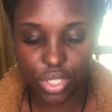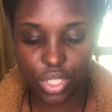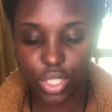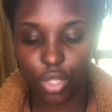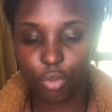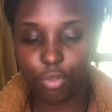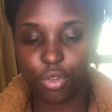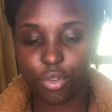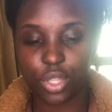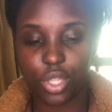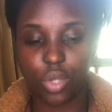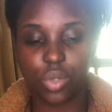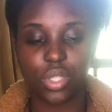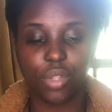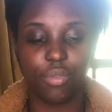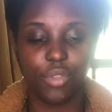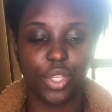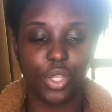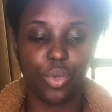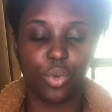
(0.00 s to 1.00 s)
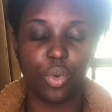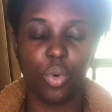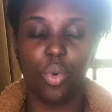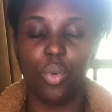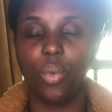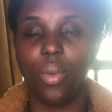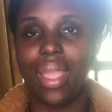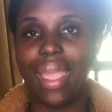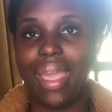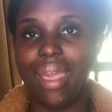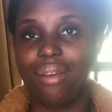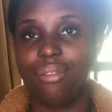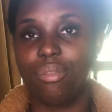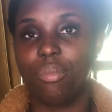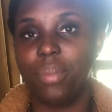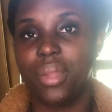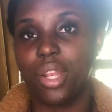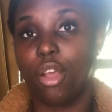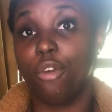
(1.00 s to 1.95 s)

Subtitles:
So for those of you who have been